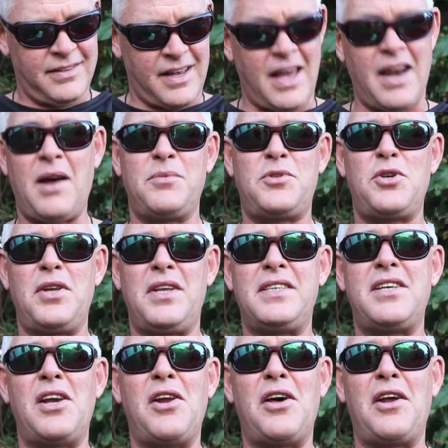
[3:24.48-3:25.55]
And I'm sure
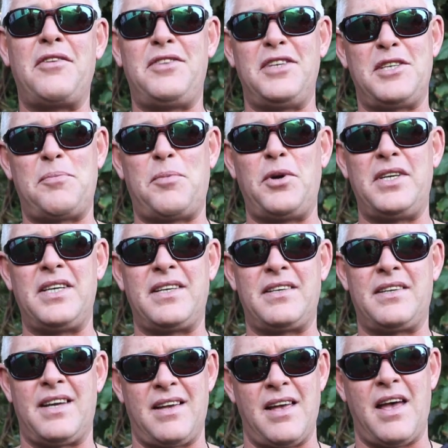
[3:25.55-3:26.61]
there's a lot of disappointed
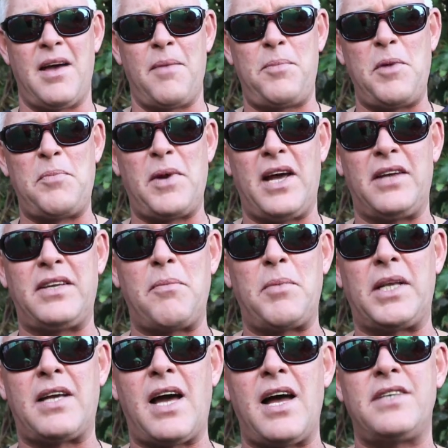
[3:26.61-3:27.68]
uh, people out there,
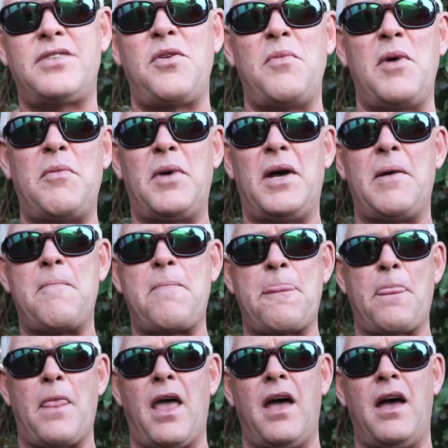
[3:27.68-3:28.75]
but guys, remember,
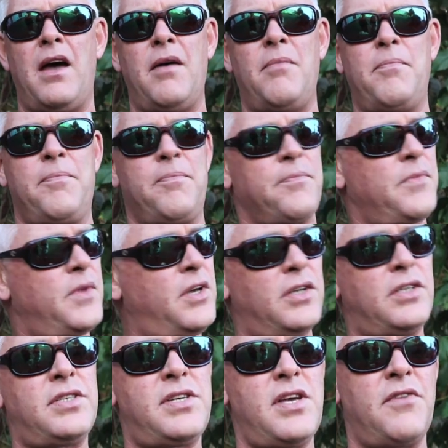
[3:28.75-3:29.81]
um,
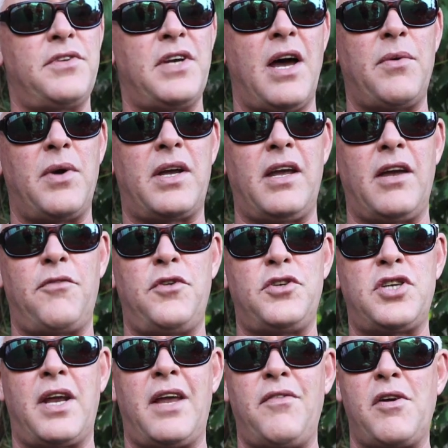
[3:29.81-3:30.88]
courtesy of Daiwa
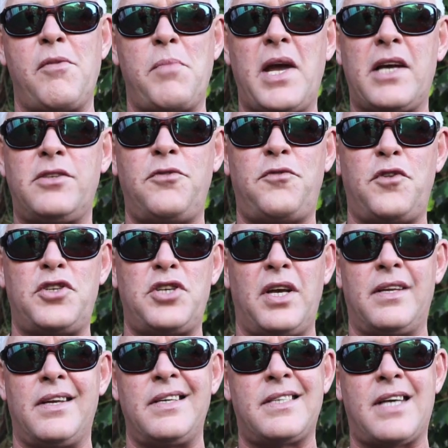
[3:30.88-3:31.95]
Kingfisher giving back to
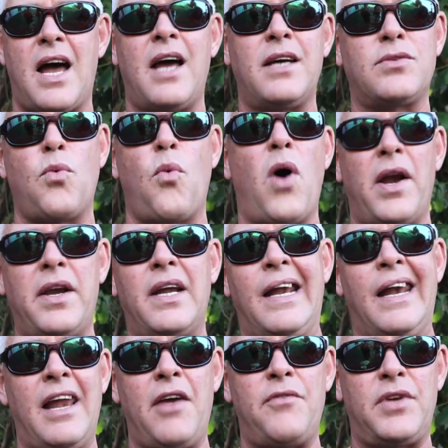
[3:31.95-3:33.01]
fishing, this guy's won
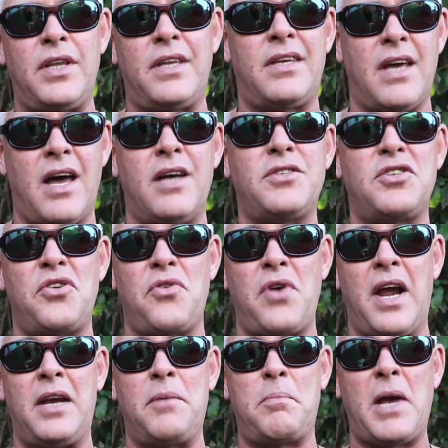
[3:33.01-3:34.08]
11,000
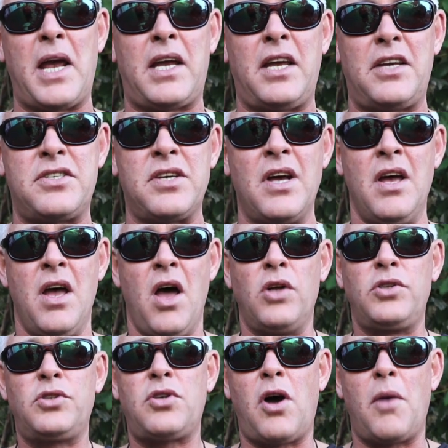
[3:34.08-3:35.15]
Rand package
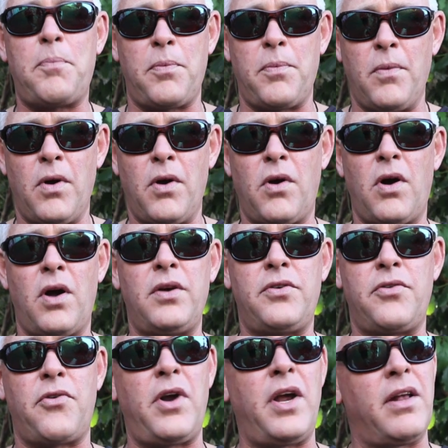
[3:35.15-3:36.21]
top
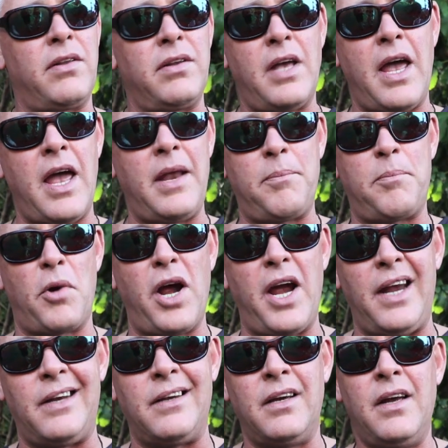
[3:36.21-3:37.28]
rod reel and
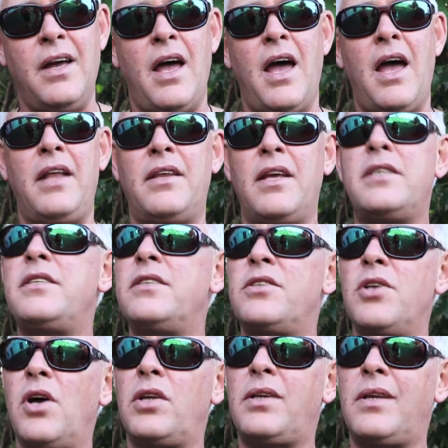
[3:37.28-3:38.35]
braid and this is
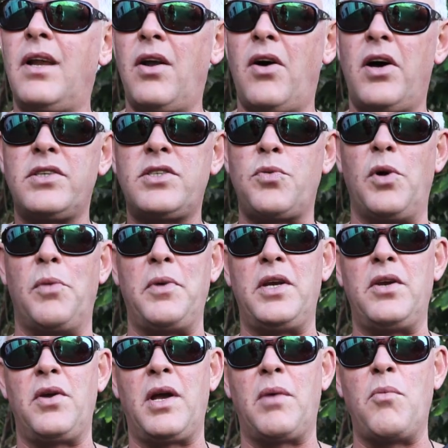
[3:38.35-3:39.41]
not the last we'll be
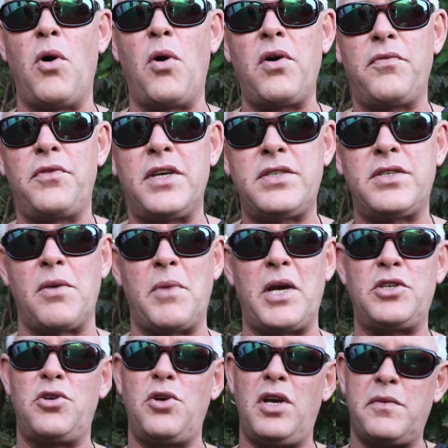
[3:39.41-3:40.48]
doing more of this so
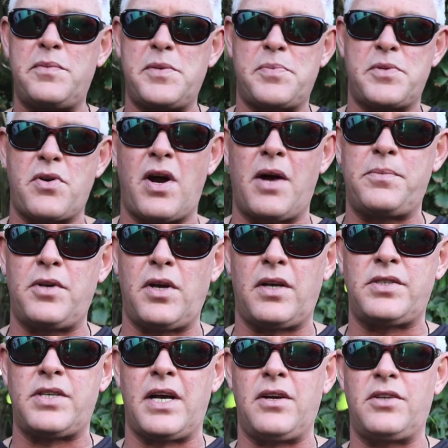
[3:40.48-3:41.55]
make sure you subscribe to our
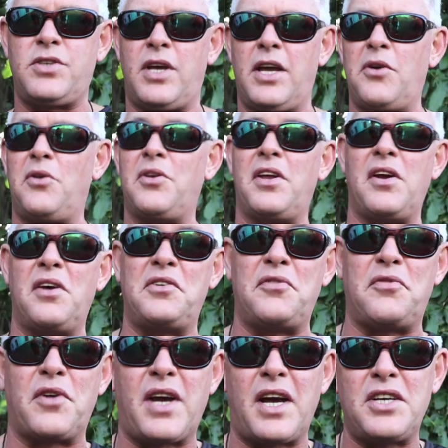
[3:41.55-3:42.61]
channel to get all the
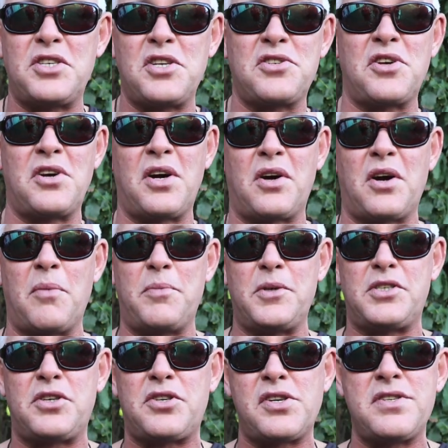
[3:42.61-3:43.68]
notifications on our
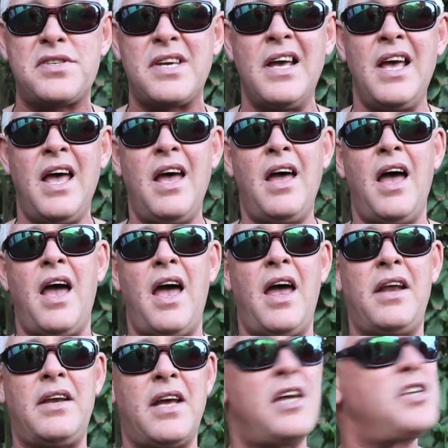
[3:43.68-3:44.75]
competitions
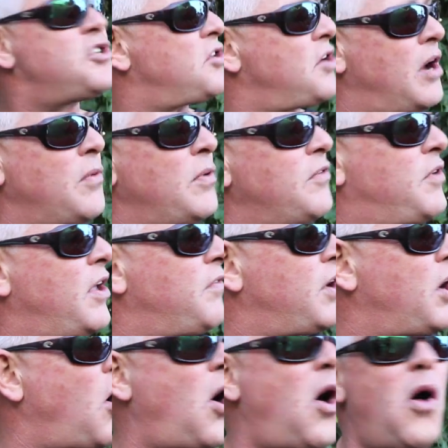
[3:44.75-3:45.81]
and as you know we've
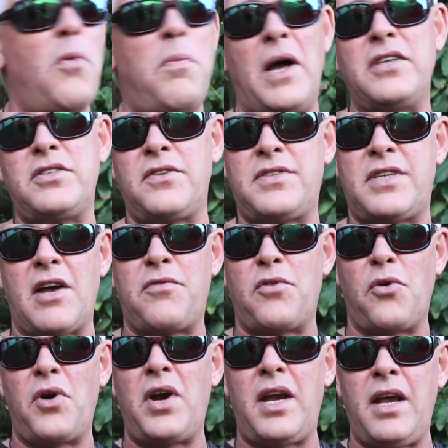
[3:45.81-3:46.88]
given a whole bunch of stuff
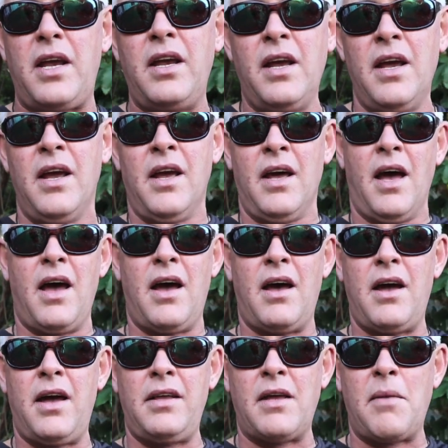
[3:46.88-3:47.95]
already
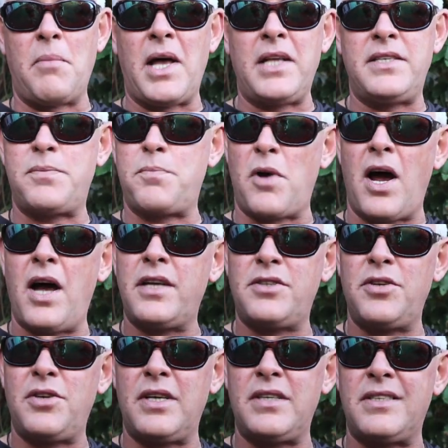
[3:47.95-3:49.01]
uh, in the months prior
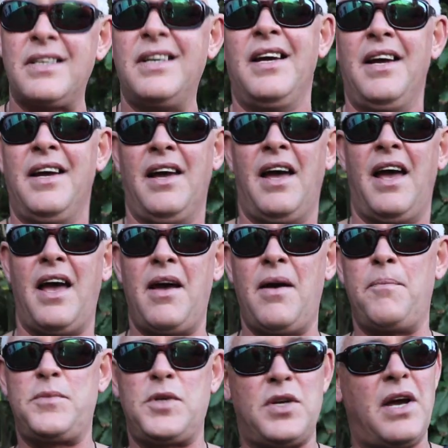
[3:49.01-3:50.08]
to this
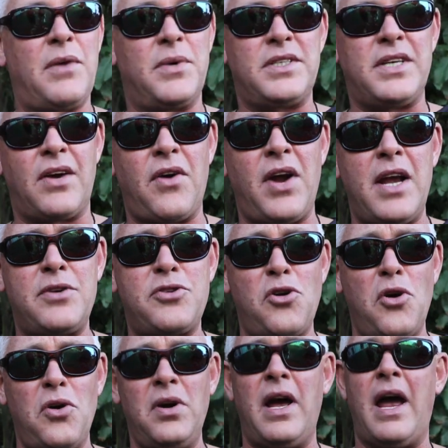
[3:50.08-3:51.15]
um, today was a grand
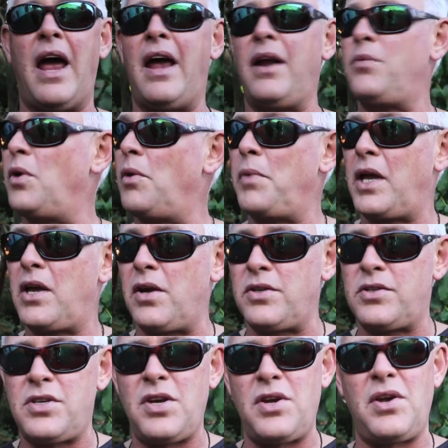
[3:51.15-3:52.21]
draw and we'll be
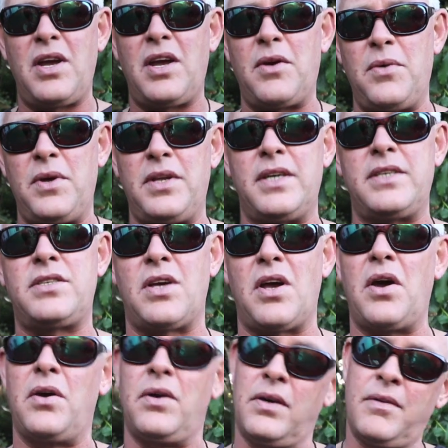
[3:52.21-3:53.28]
continuing with this
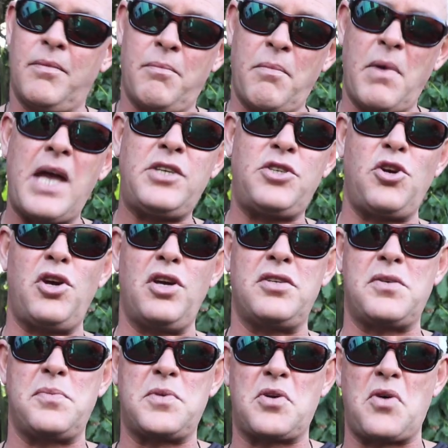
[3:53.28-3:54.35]
so make sure you're
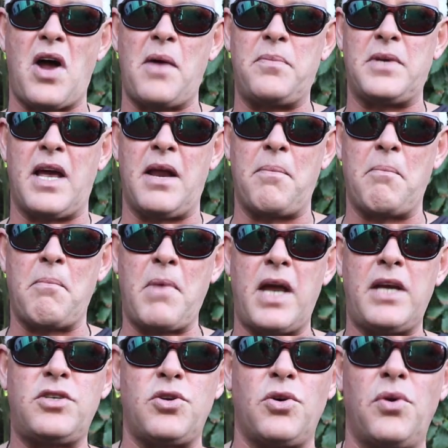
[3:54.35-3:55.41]
subscribed and
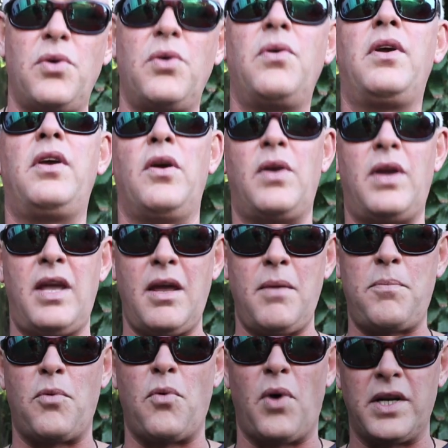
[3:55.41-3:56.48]
make sure you
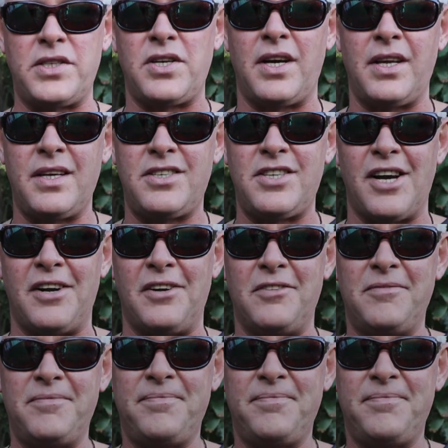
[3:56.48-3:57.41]
keep watching the channel